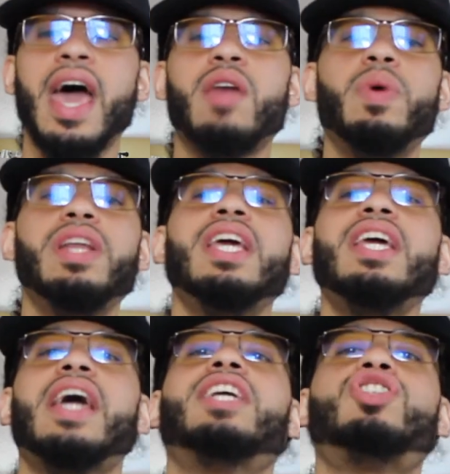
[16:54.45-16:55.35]
And we
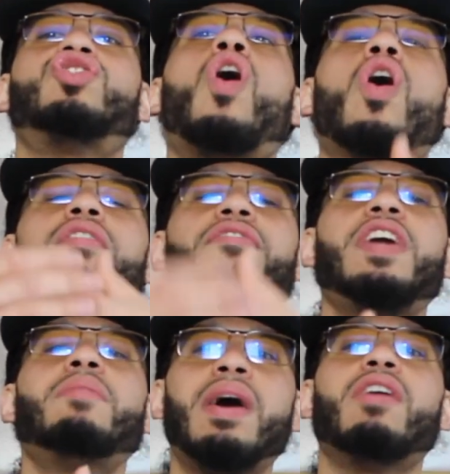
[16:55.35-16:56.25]
need a strong
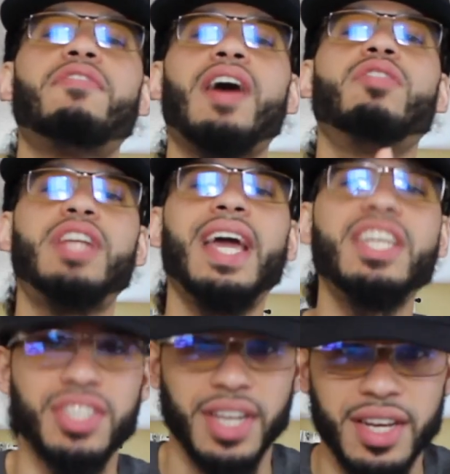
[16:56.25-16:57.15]
female
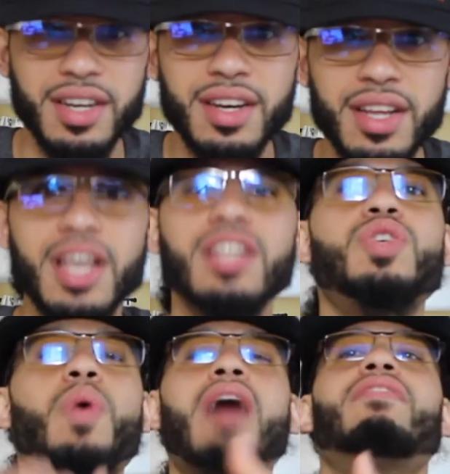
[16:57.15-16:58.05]
foundation
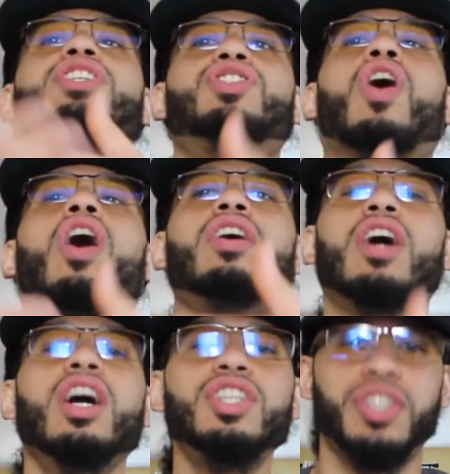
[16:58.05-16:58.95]
to have a strong
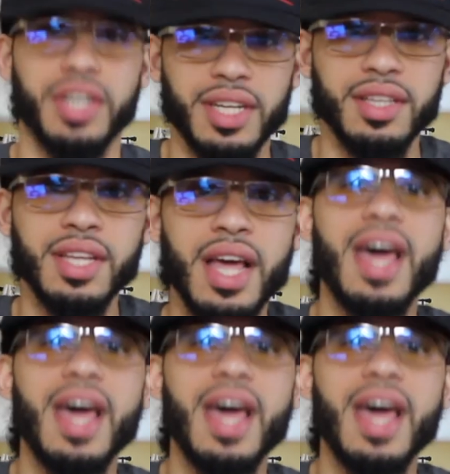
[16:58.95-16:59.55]
country.